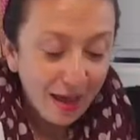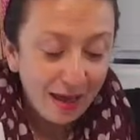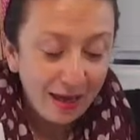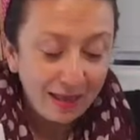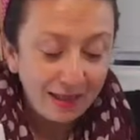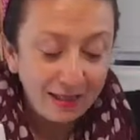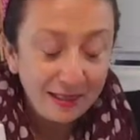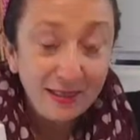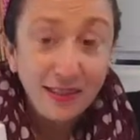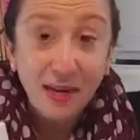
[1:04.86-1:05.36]

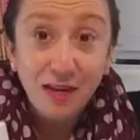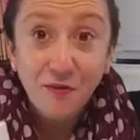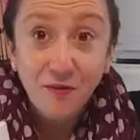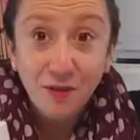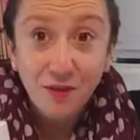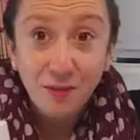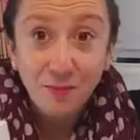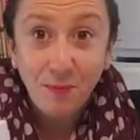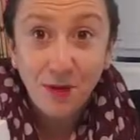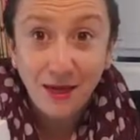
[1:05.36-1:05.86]
a
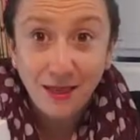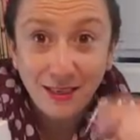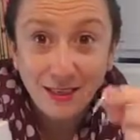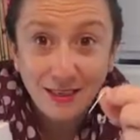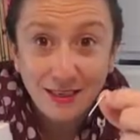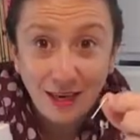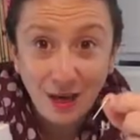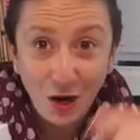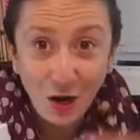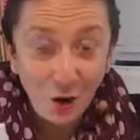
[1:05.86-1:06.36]
safety
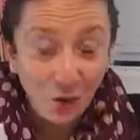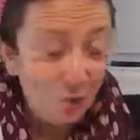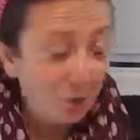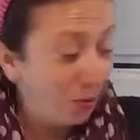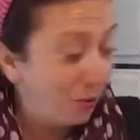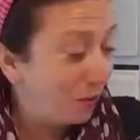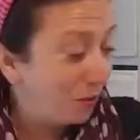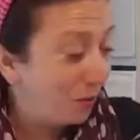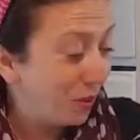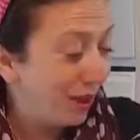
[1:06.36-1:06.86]
pin to help
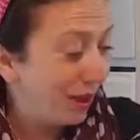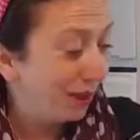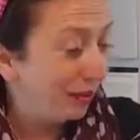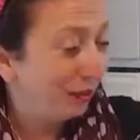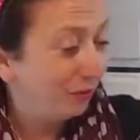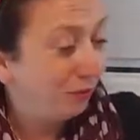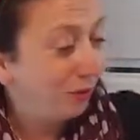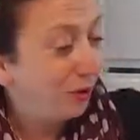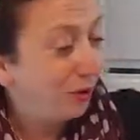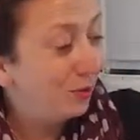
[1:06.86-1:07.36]
pull
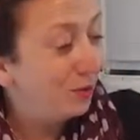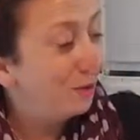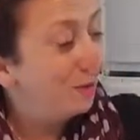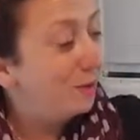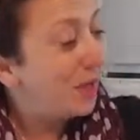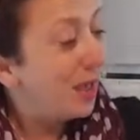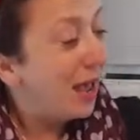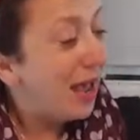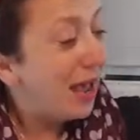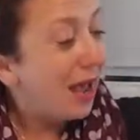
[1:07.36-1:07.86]
that through,
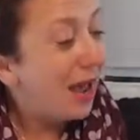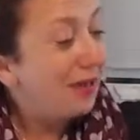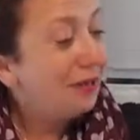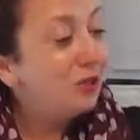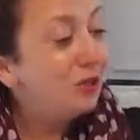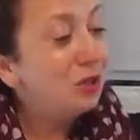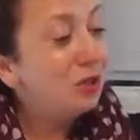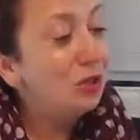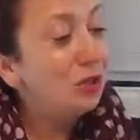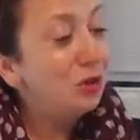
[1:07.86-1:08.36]

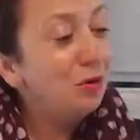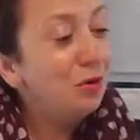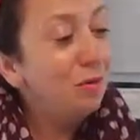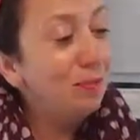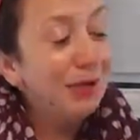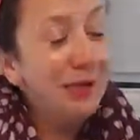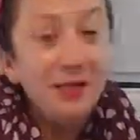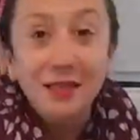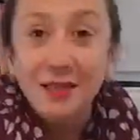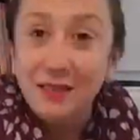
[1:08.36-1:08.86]
and 2
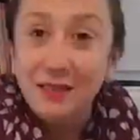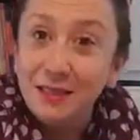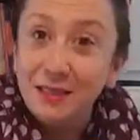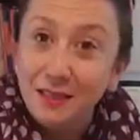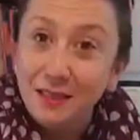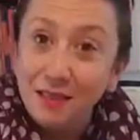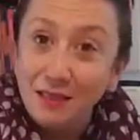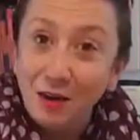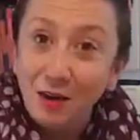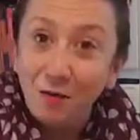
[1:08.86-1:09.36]

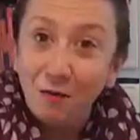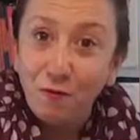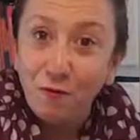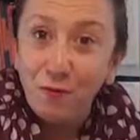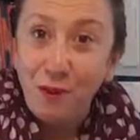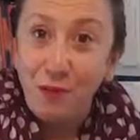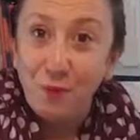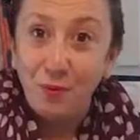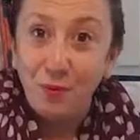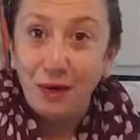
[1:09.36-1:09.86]
pieces of
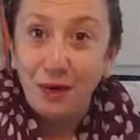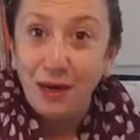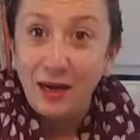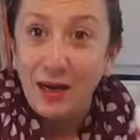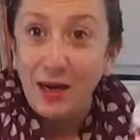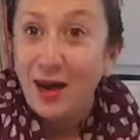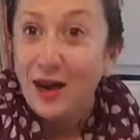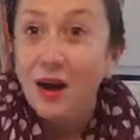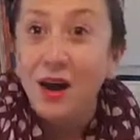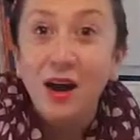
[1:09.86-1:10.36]

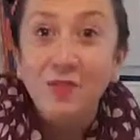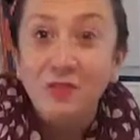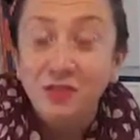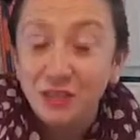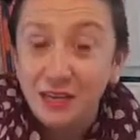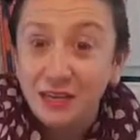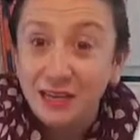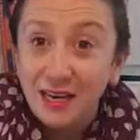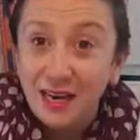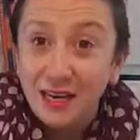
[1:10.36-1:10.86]
fabric, and I've
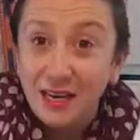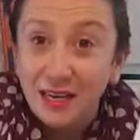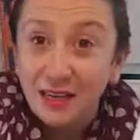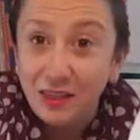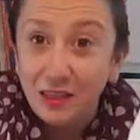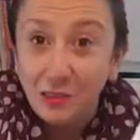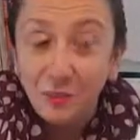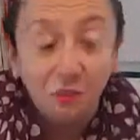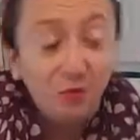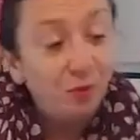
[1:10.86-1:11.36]
just
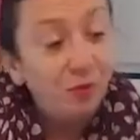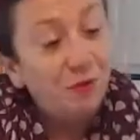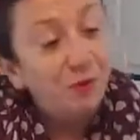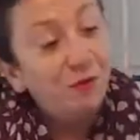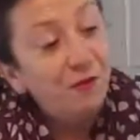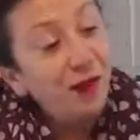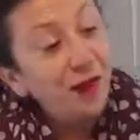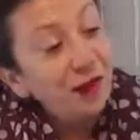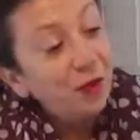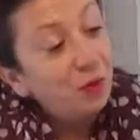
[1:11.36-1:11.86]
taken them from a
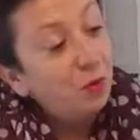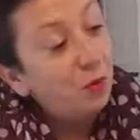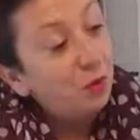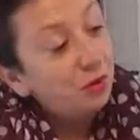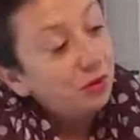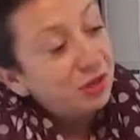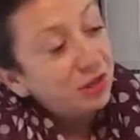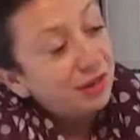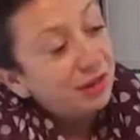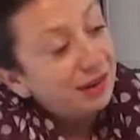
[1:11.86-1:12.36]
fat
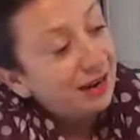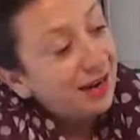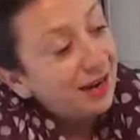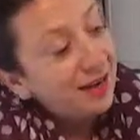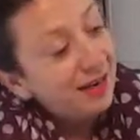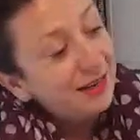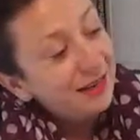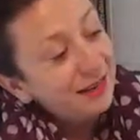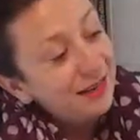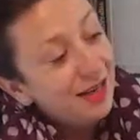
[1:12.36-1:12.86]
quarter
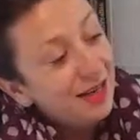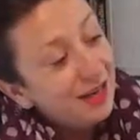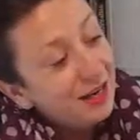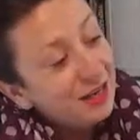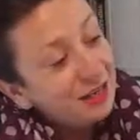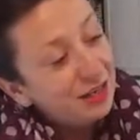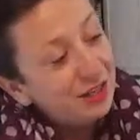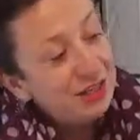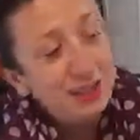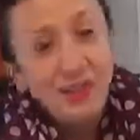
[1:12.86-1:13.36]
set
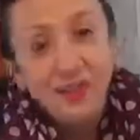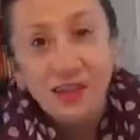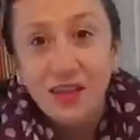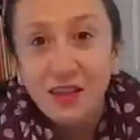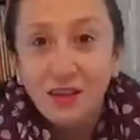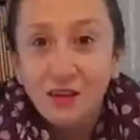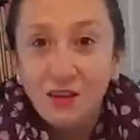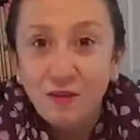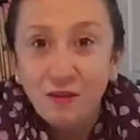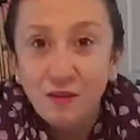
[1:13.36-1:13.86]
just to
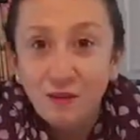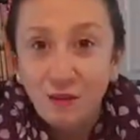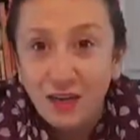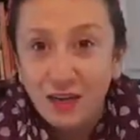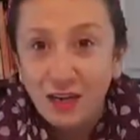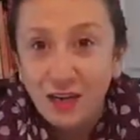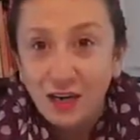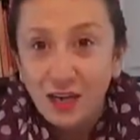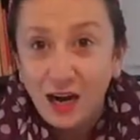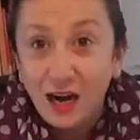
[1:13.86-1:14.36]
get the
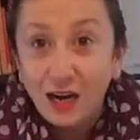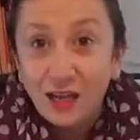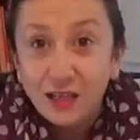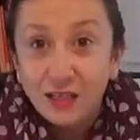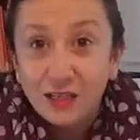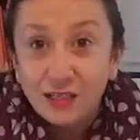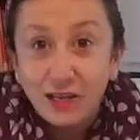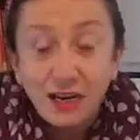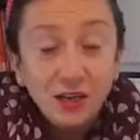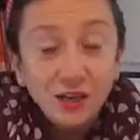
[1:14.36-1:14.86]
funky
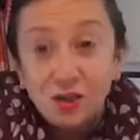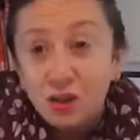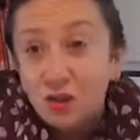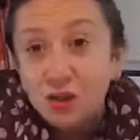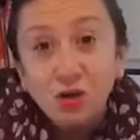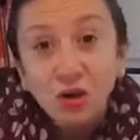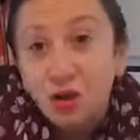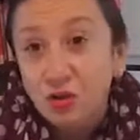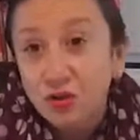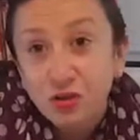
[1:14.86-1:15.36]
colours, and
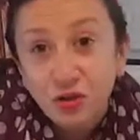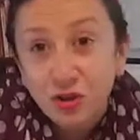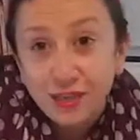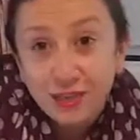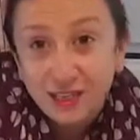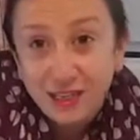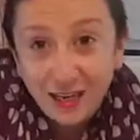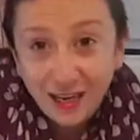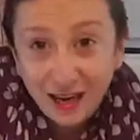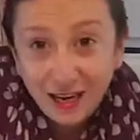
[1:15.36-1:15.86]
do
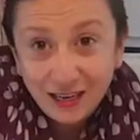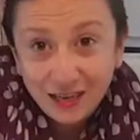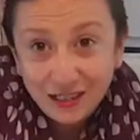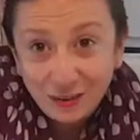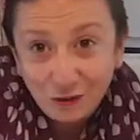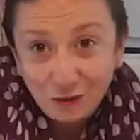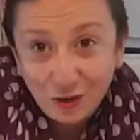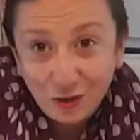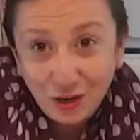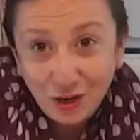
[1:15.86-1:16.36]
contrasting
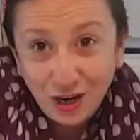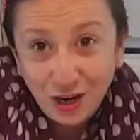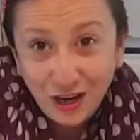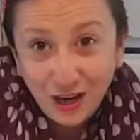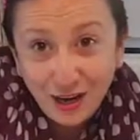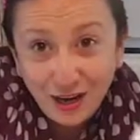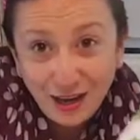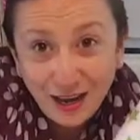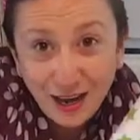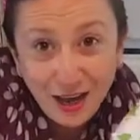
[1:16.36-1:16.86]
colours if you'd
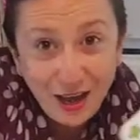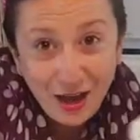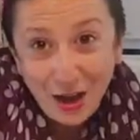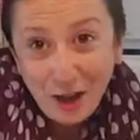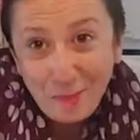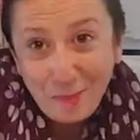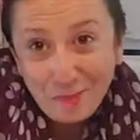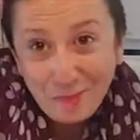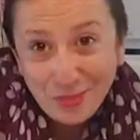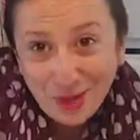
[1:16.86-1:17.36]
like.
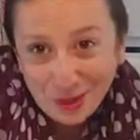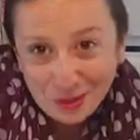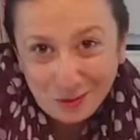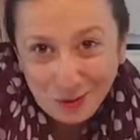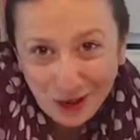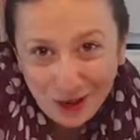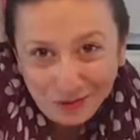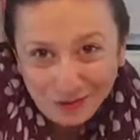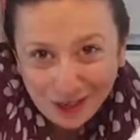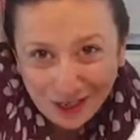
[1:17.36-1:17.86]
That's
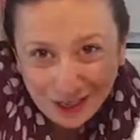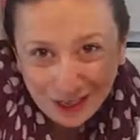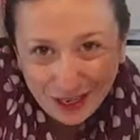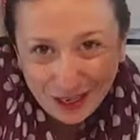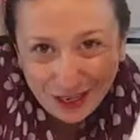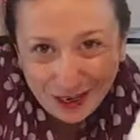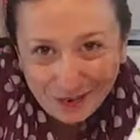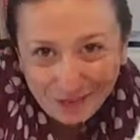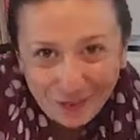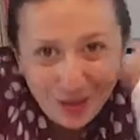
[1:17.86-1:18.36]
what I've done
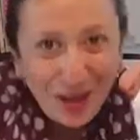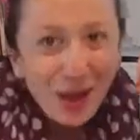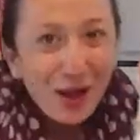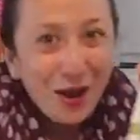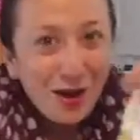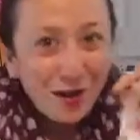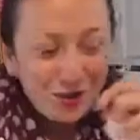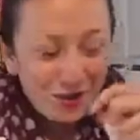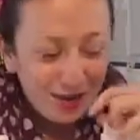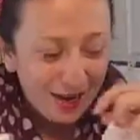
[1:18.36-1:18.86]
here.
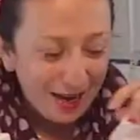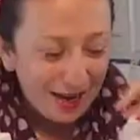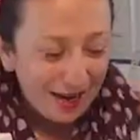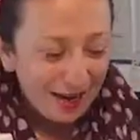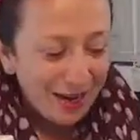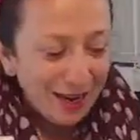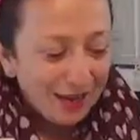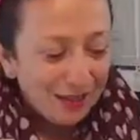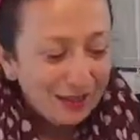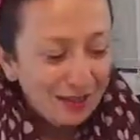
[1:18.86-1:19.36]

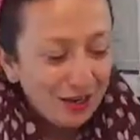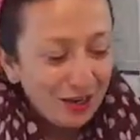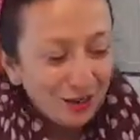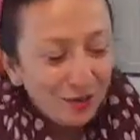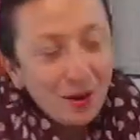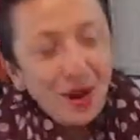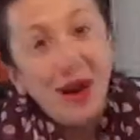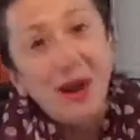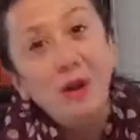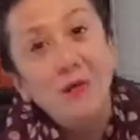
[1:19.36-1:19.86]
Okay,
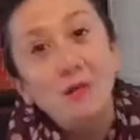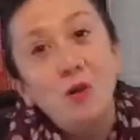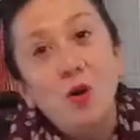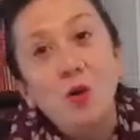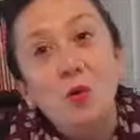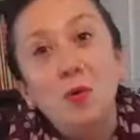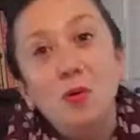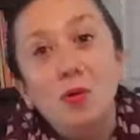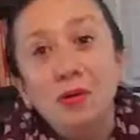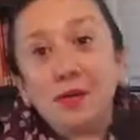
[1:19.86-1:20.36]
so, and of
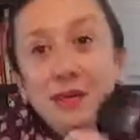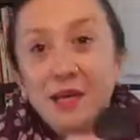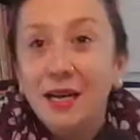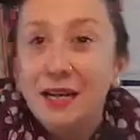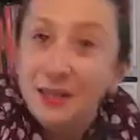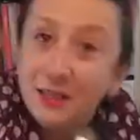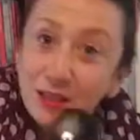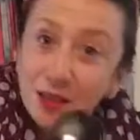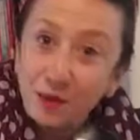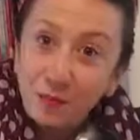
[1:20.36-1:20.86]
course
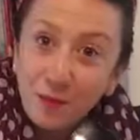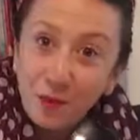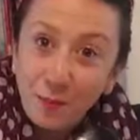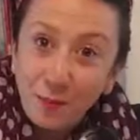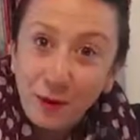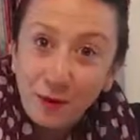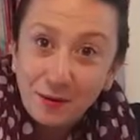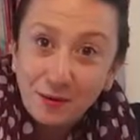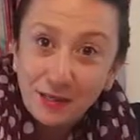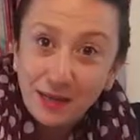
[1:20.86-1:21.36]
get yourself your
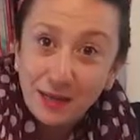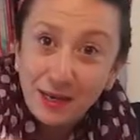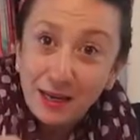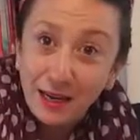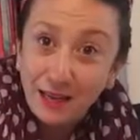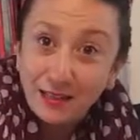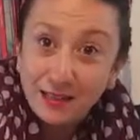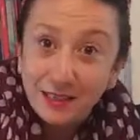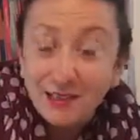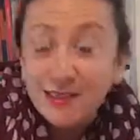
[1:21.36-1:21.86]
pair of
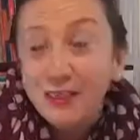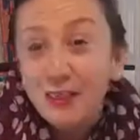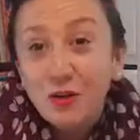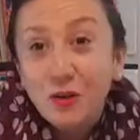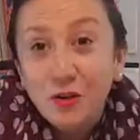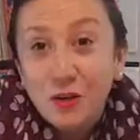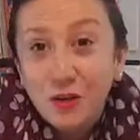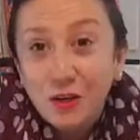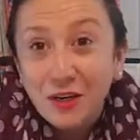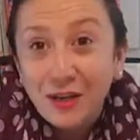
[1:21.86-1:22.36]
sunglasses so
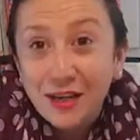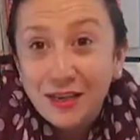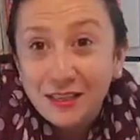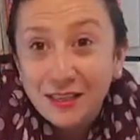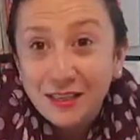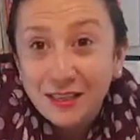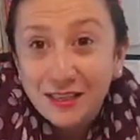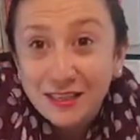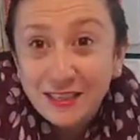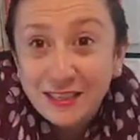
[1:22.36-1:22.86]
you can get
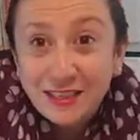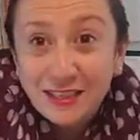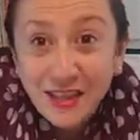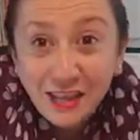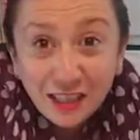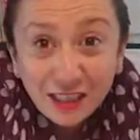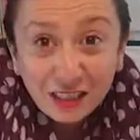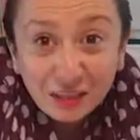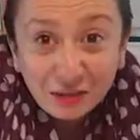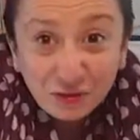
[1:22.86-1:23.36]
it
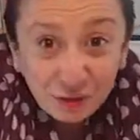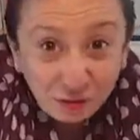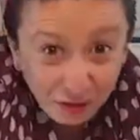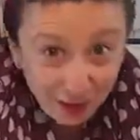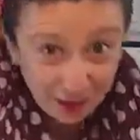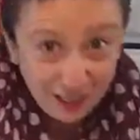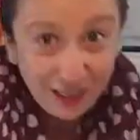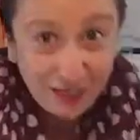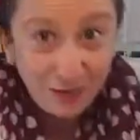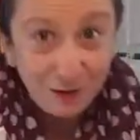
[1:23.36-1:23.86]
snug and
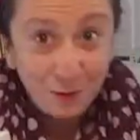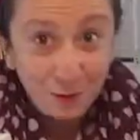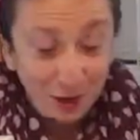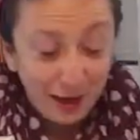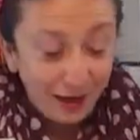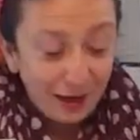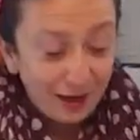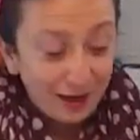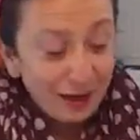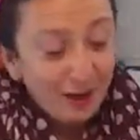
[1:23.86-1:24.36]
fitting
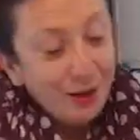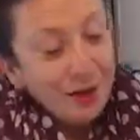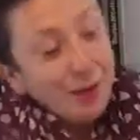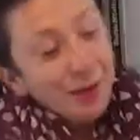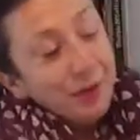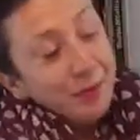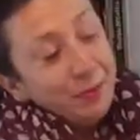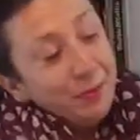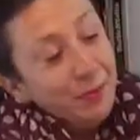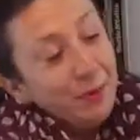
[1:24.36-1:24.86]
well.
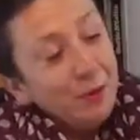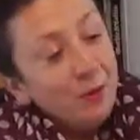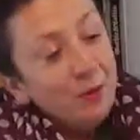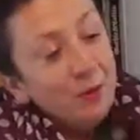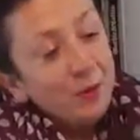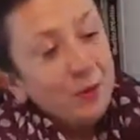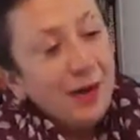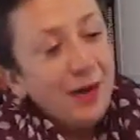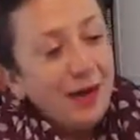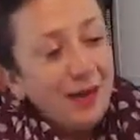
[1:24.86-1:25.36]

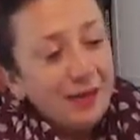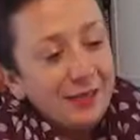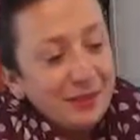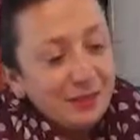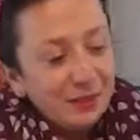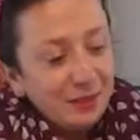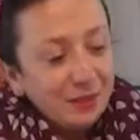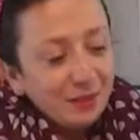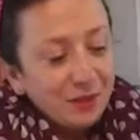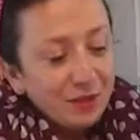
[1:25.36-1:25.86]

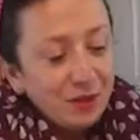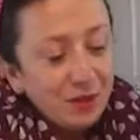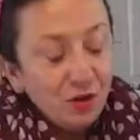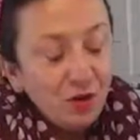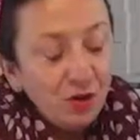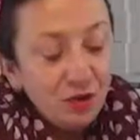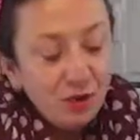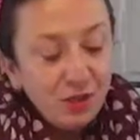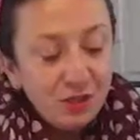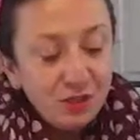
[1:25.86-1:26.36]
Right,
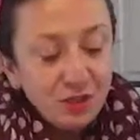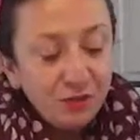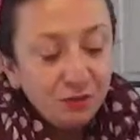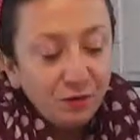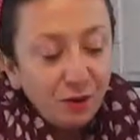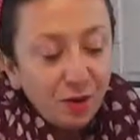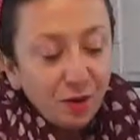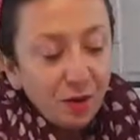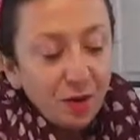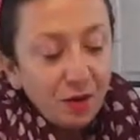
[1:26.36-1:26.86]
so first
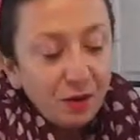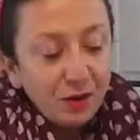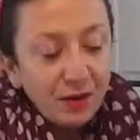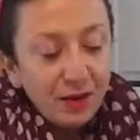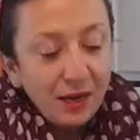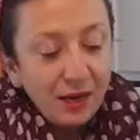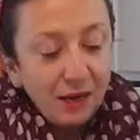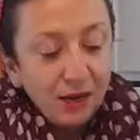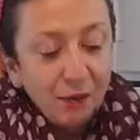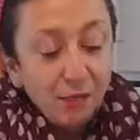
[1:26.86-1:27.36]
of all, I'll
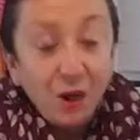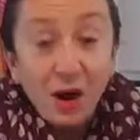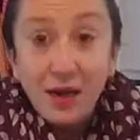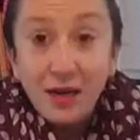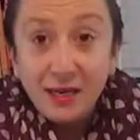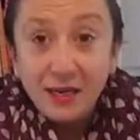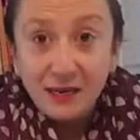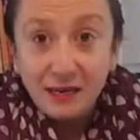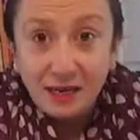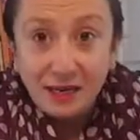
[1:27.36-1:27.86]
get the
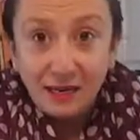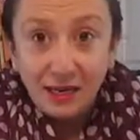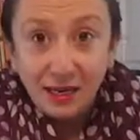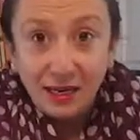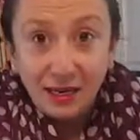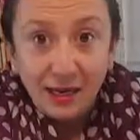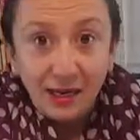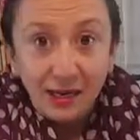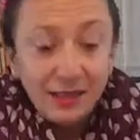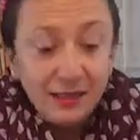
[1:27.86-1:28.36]
right
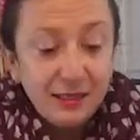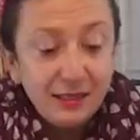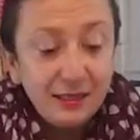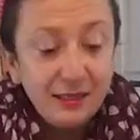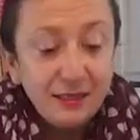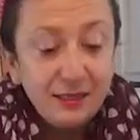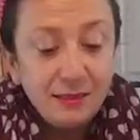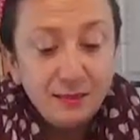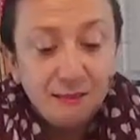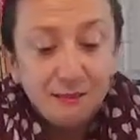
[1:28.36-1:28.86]

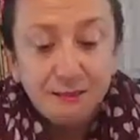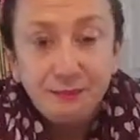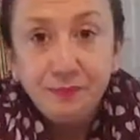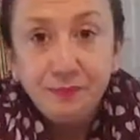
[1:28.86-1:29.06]
size.